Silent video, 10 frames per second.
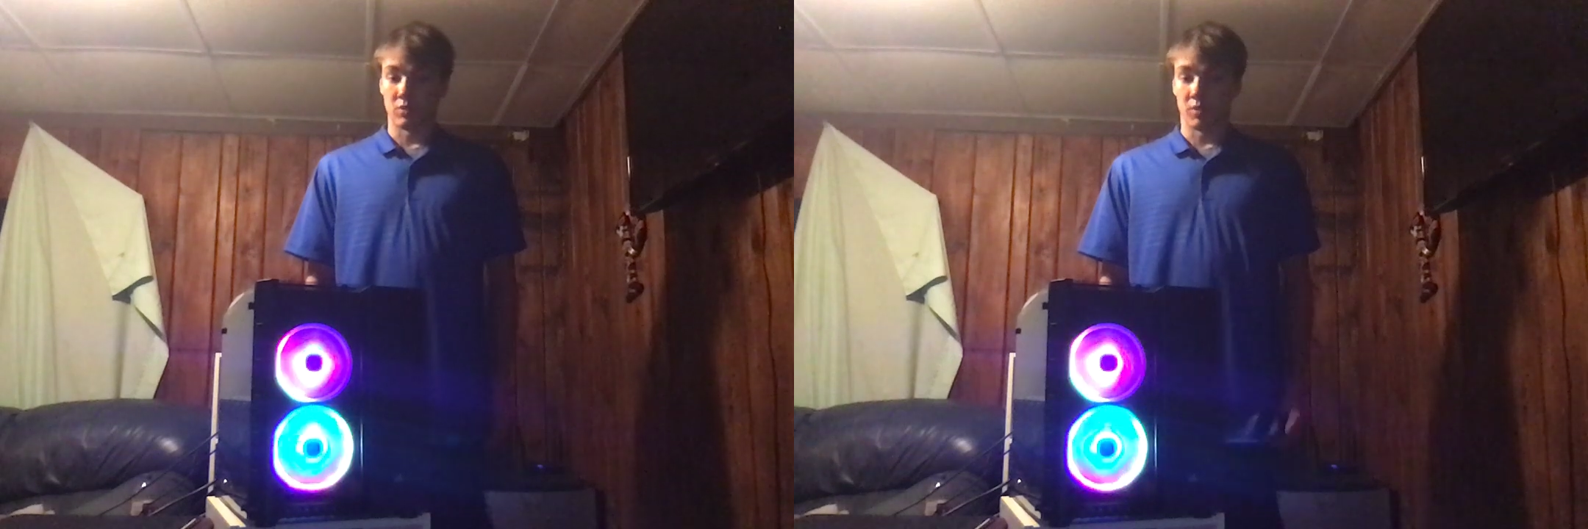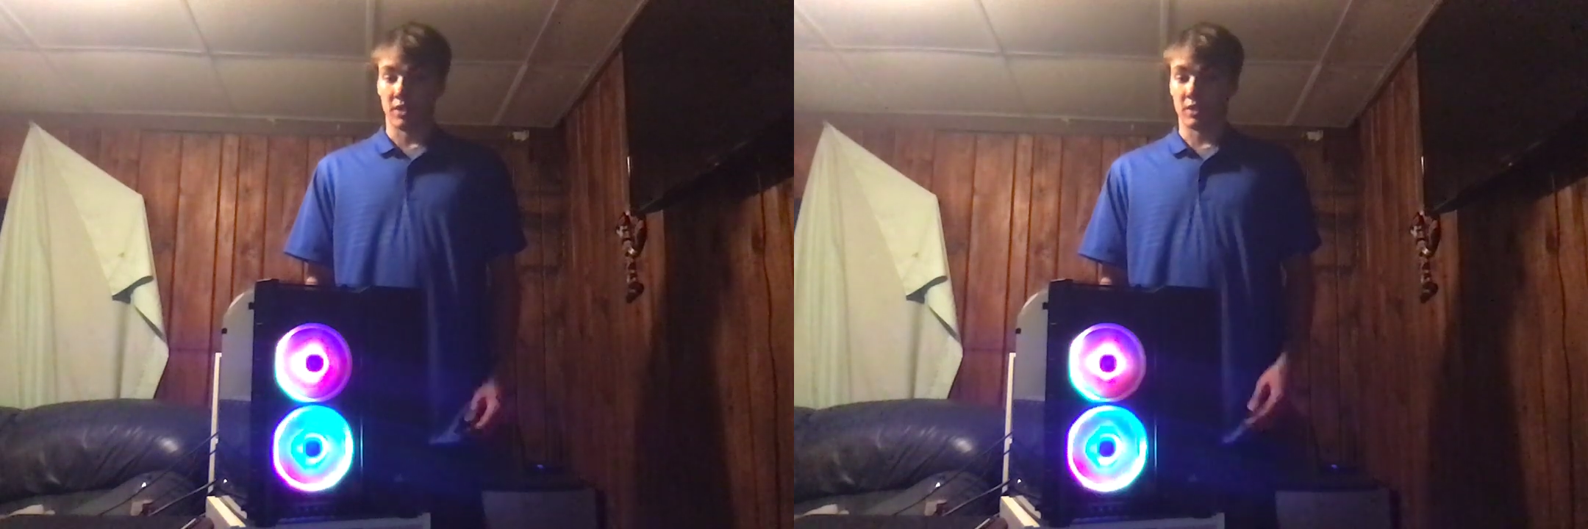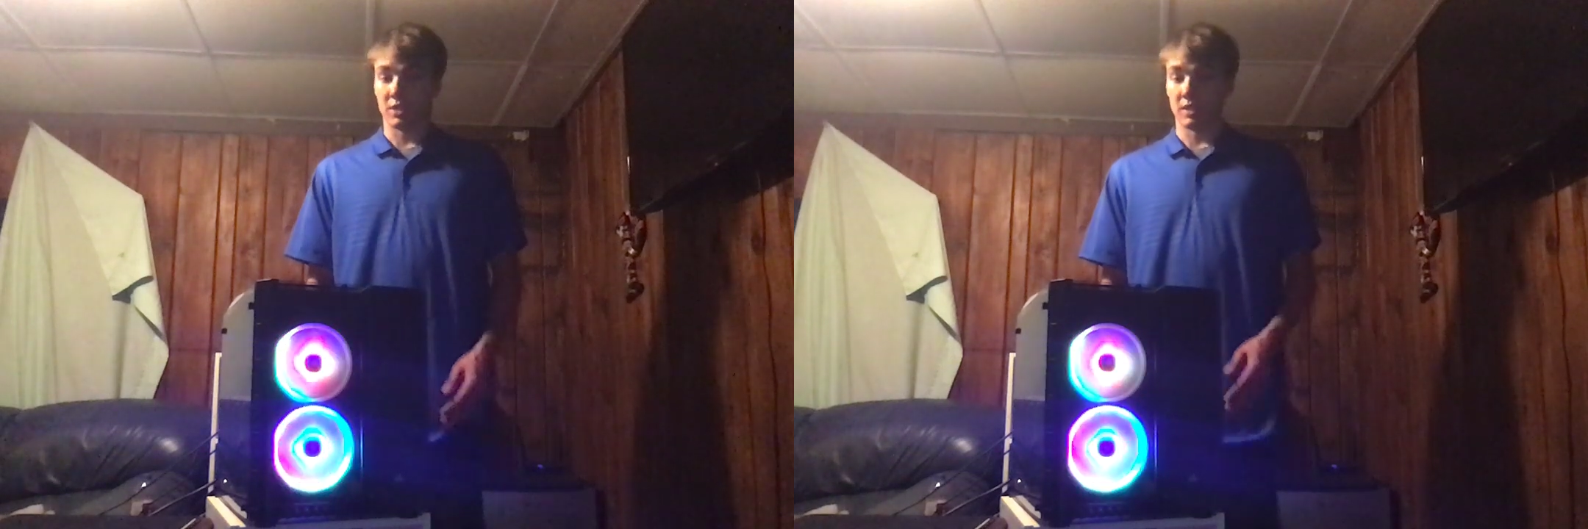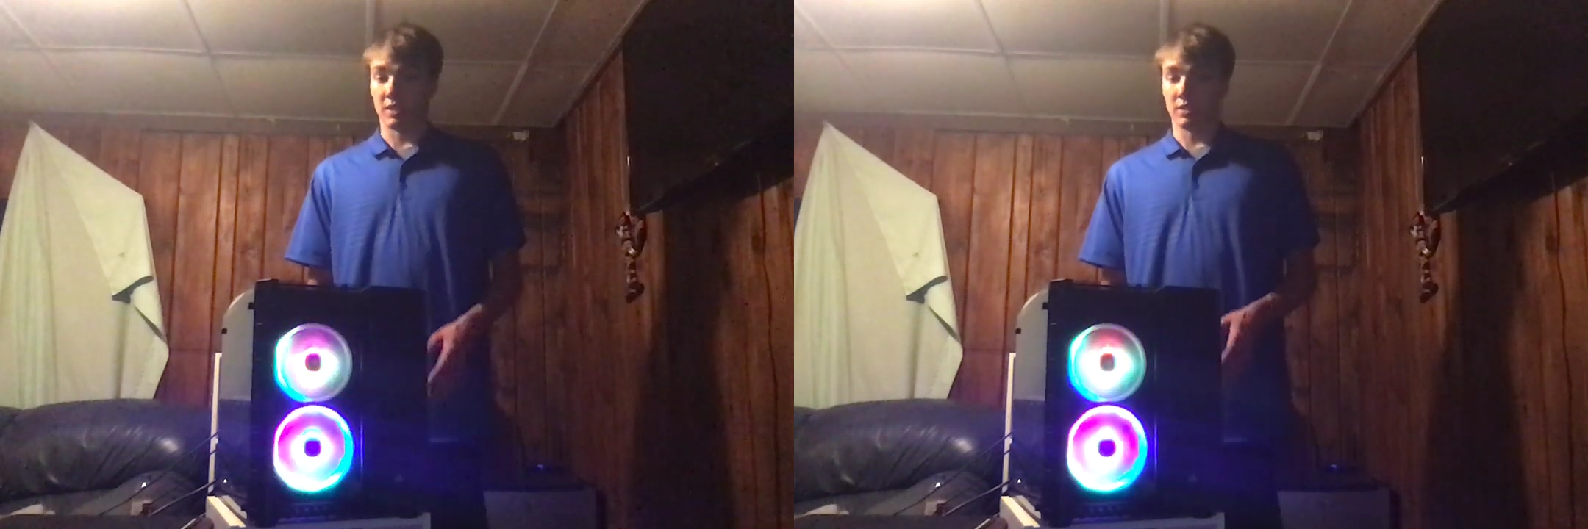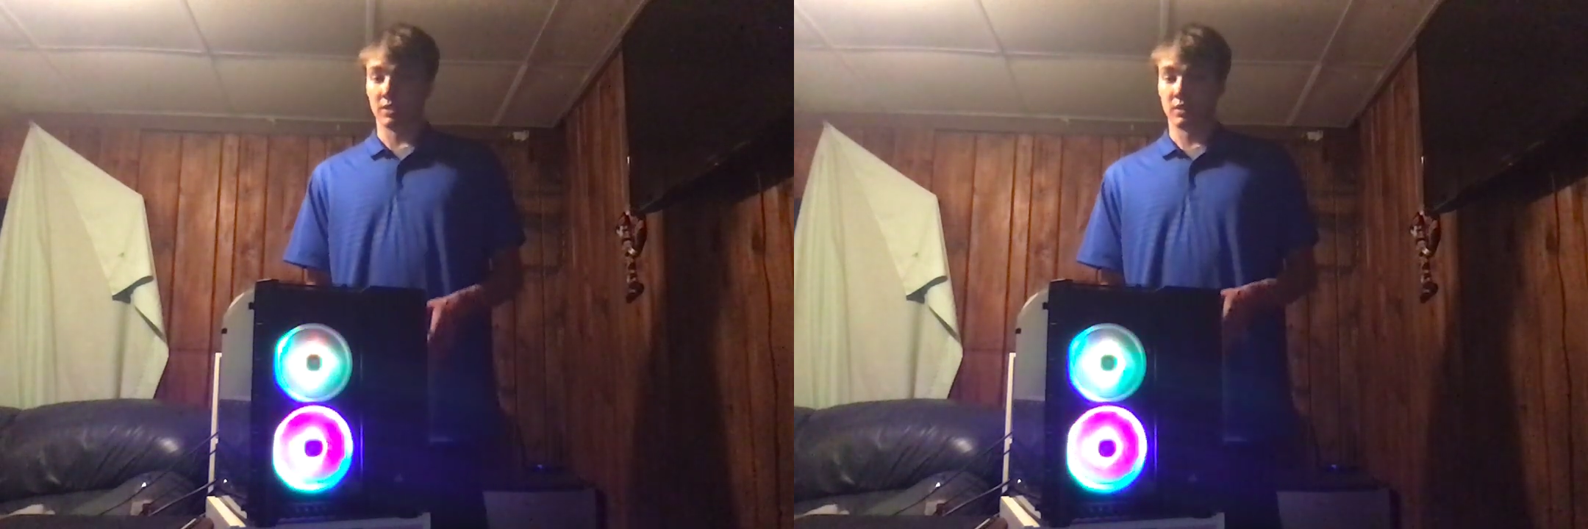which
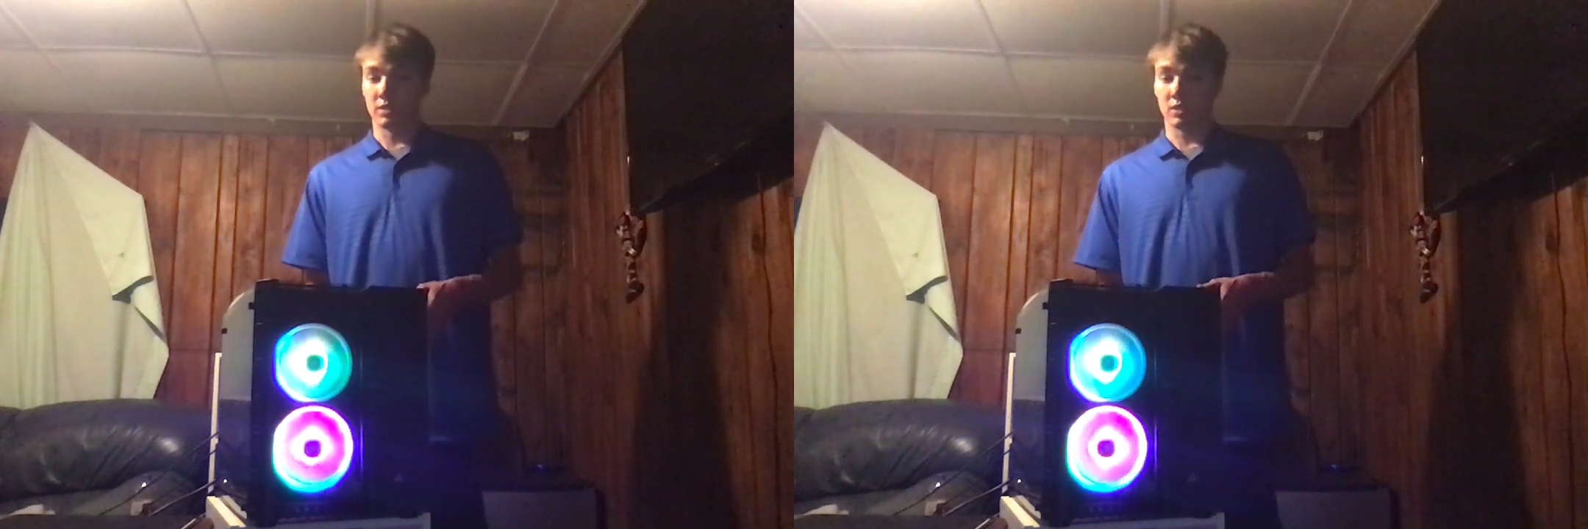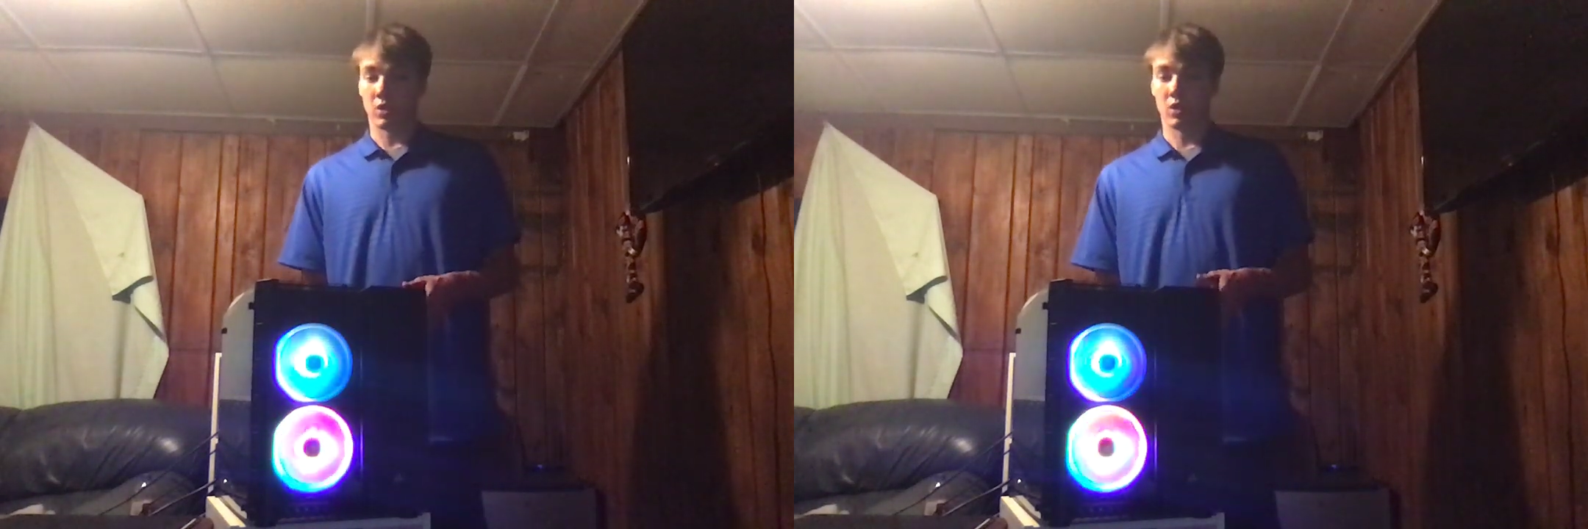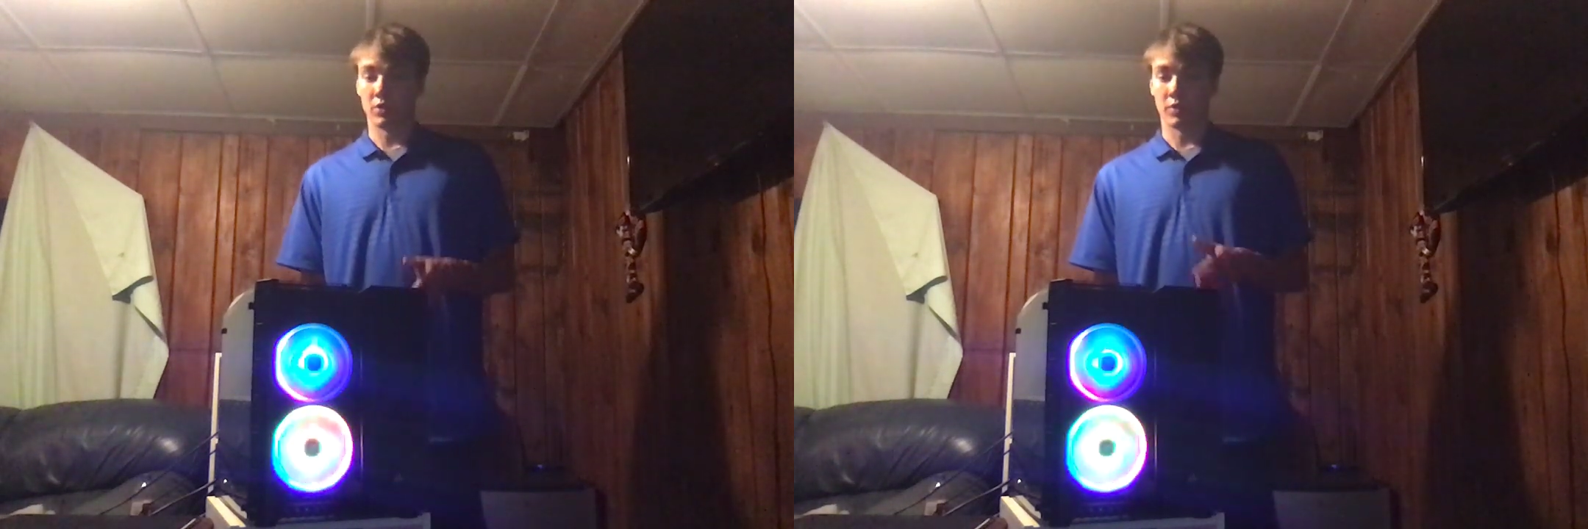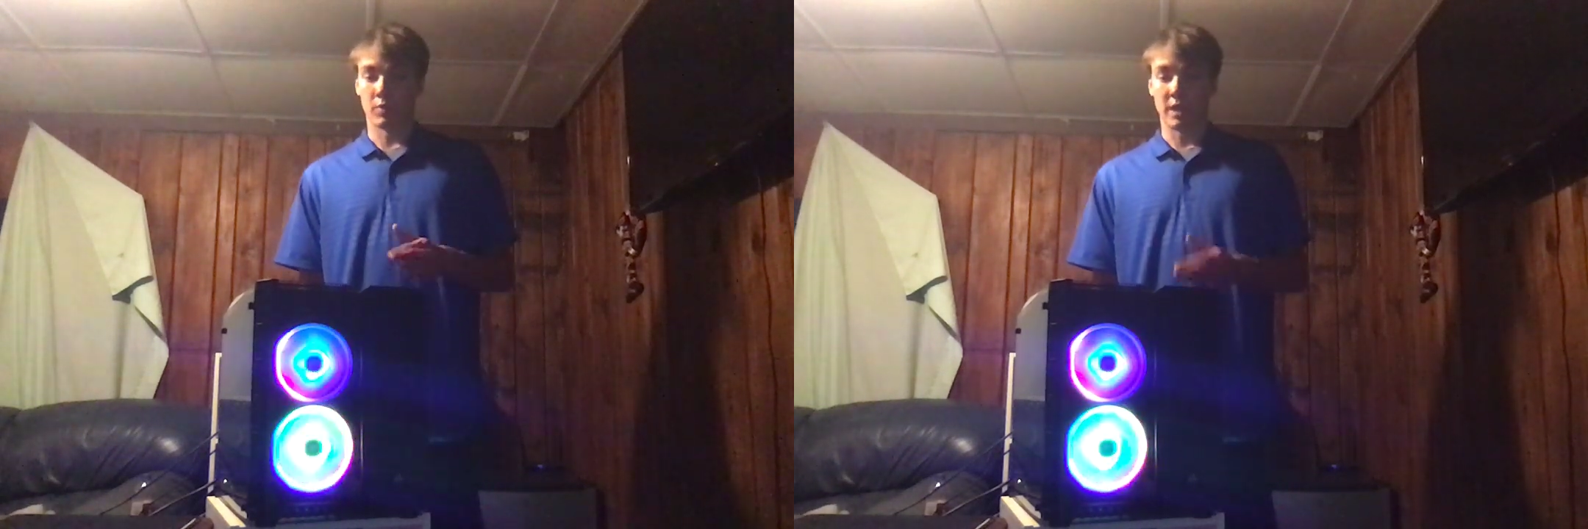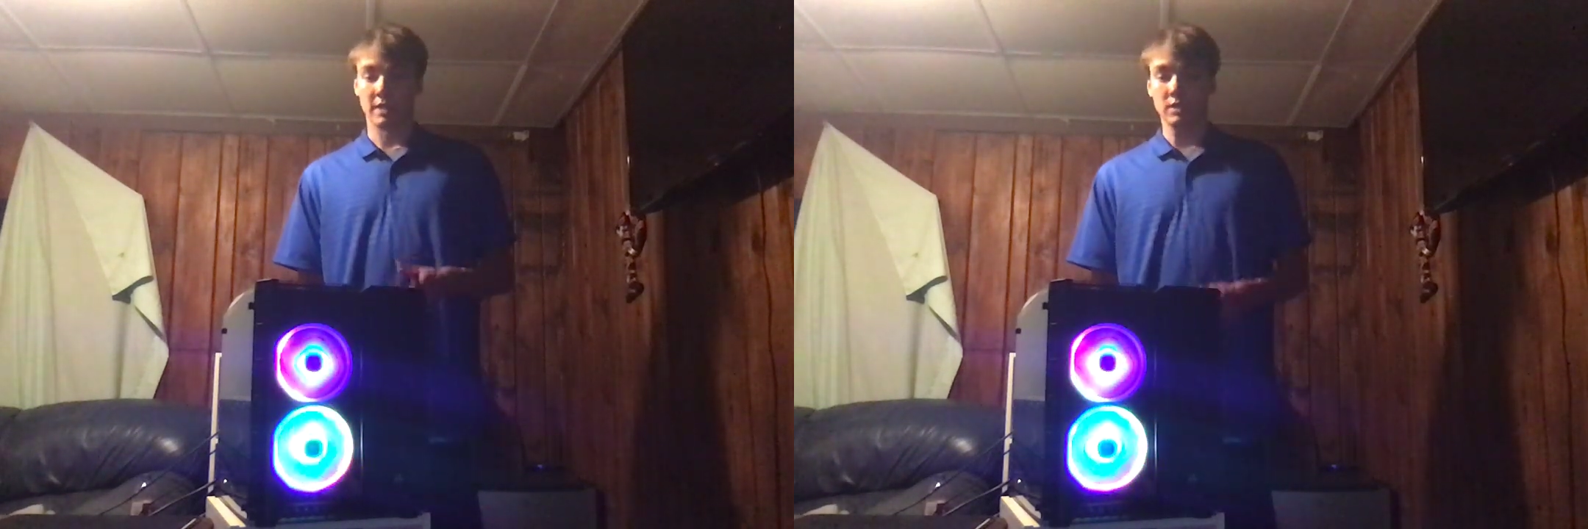is called the
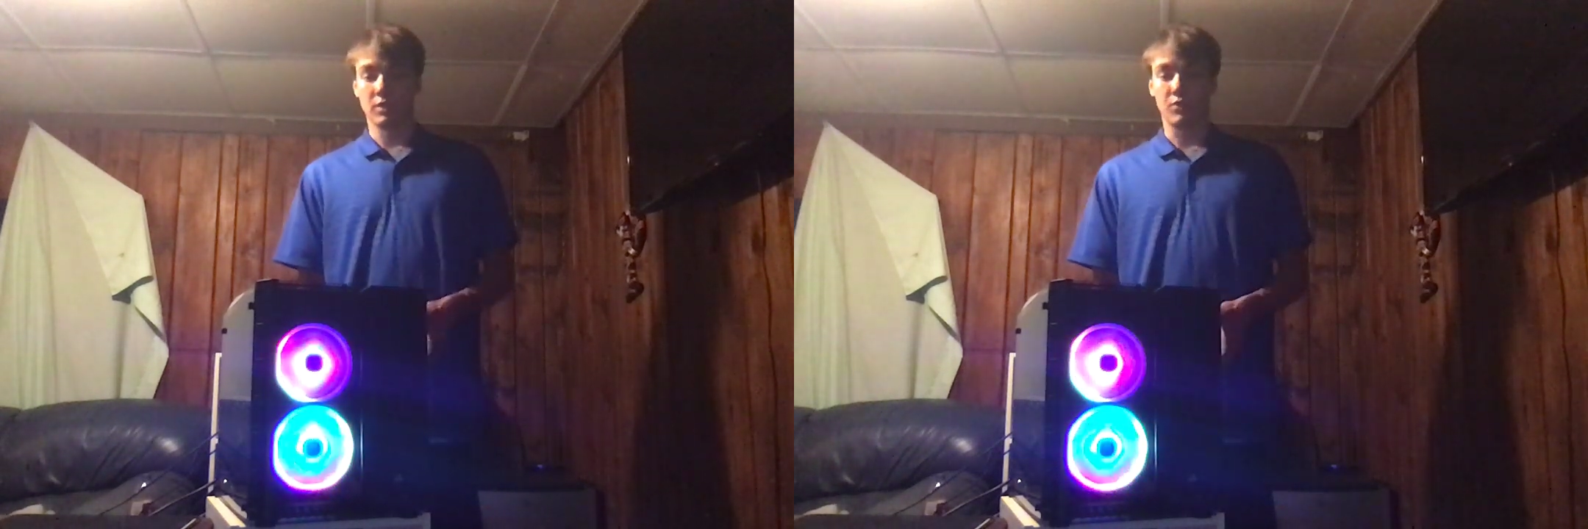Ryzen